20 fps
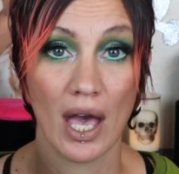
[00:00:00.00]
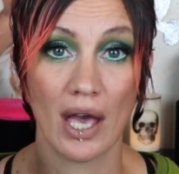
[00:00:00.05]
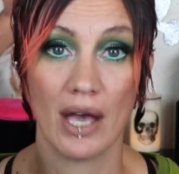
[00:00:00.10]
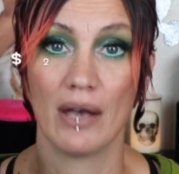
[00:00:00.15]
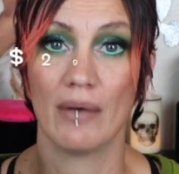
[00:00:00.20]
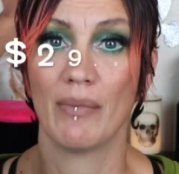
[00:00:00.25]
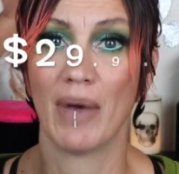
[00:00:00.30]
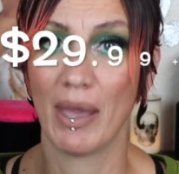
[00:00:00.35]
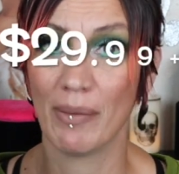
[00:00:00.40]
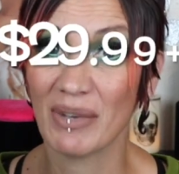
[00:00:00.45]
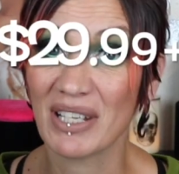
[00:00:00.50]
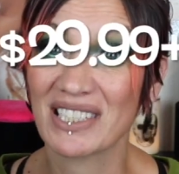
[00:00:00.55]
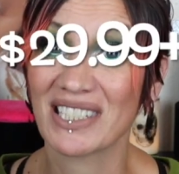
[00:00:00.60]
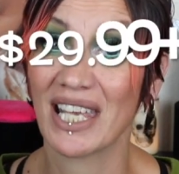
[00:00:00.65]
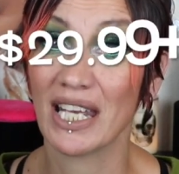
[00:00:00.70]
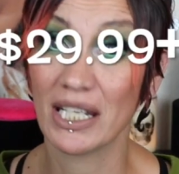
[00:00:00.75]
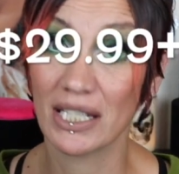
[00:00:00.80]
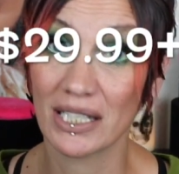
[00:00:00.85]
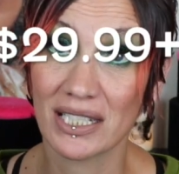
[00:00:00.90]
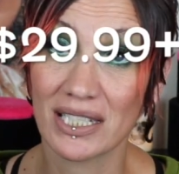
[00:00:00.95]
Um, I'm
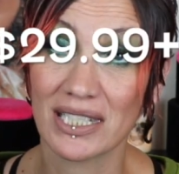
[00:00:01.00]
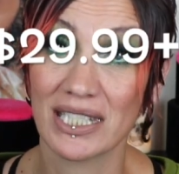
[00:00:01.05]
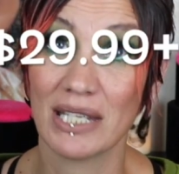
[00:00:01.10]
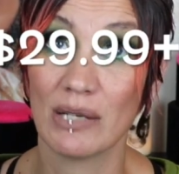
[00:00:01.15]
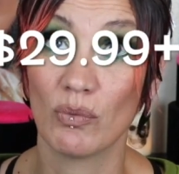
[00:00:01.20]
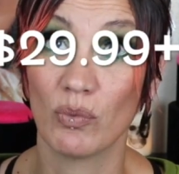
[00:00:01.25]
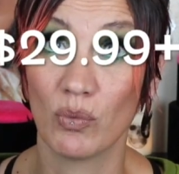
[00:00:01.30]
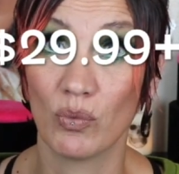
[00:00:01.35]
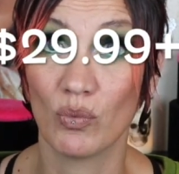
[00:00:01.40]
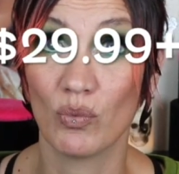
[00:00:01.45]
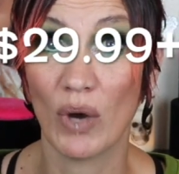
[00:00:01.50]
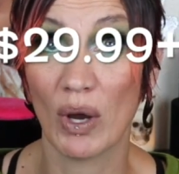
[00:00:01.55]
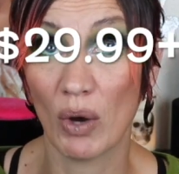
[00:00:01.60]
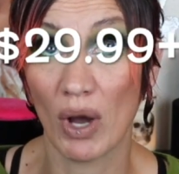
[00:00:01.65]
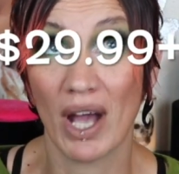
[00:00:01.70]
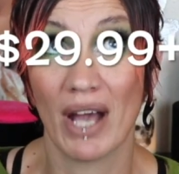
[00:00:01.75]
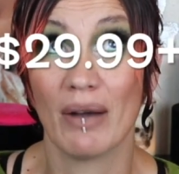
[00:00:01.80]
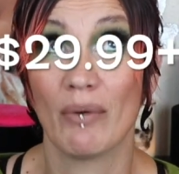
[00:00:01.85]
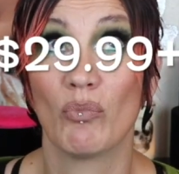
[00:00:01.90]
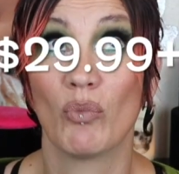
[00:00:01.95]
excited to see
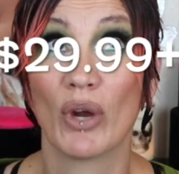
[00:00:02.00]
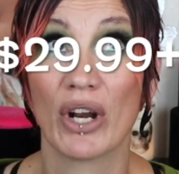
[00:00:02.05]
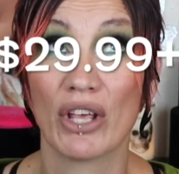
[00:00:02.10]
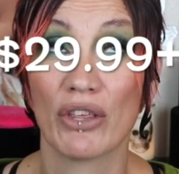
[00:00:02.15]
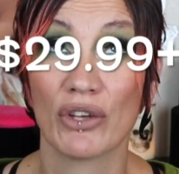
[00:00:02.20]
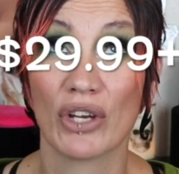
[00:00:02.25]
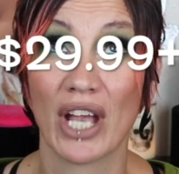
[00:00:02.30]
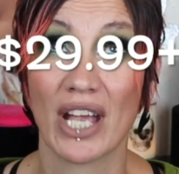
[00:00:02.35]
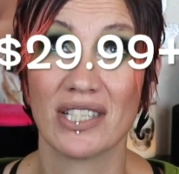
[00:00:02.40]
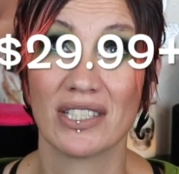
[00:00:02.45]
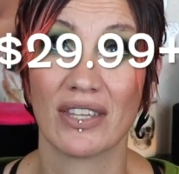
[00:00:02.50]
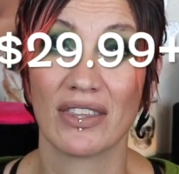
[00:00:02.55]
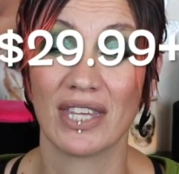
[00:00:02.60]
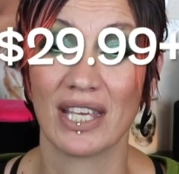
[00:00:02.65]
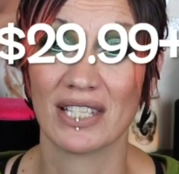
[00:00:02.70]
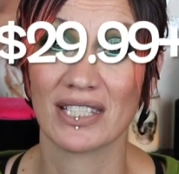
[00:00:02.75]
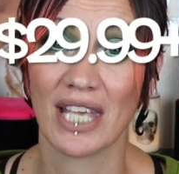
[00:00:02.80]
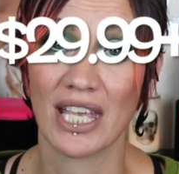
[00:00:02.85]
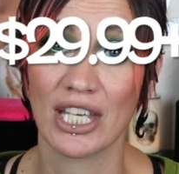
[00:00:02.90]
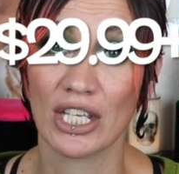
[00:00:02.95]
um, what other kinds of
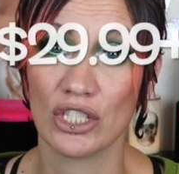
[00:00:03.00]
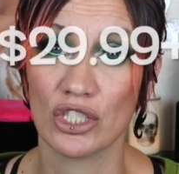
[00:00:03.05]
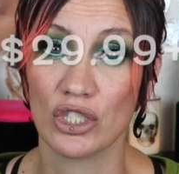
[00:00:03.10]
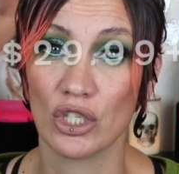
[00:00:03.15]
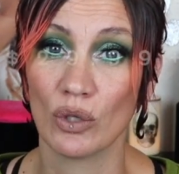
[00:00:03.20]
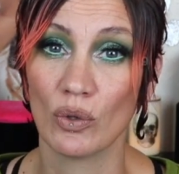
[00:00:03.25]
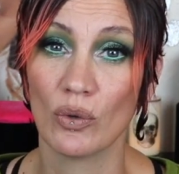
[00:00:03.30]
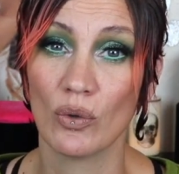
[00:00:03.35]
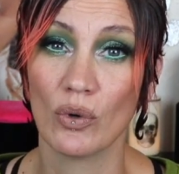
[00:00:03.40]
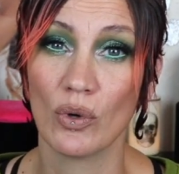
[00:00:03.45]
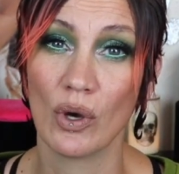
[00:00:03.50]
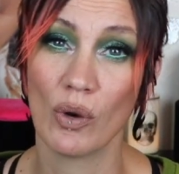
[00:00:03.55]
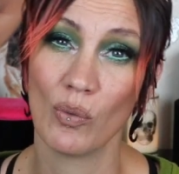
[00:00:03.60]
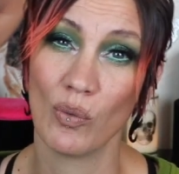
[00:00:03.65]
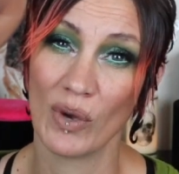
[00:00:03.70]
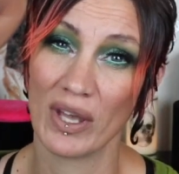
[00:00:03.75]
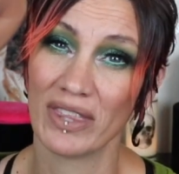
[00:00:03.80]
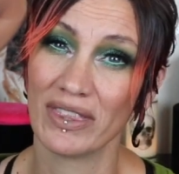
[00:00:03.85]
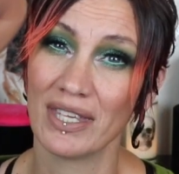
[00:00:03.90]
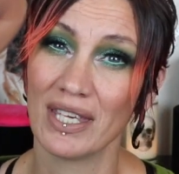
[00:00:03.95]
things I can do
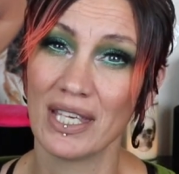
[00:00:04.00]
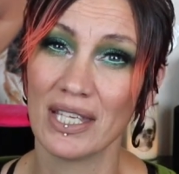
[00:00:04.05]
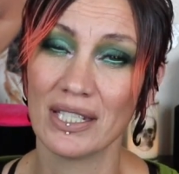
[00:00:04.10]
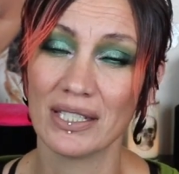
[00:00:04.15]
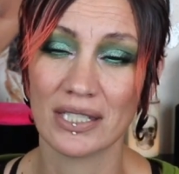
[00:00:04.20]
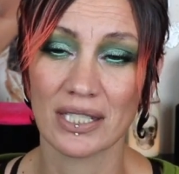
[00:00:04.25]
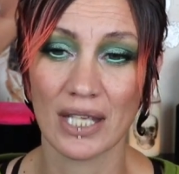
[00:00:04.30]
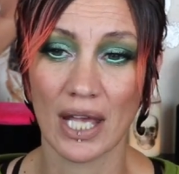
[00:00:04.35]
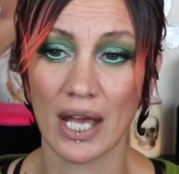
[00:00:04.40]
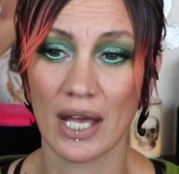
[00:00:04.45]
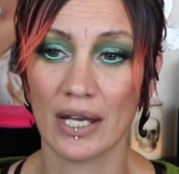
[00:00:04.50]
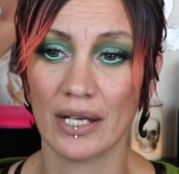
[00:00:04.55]
with it.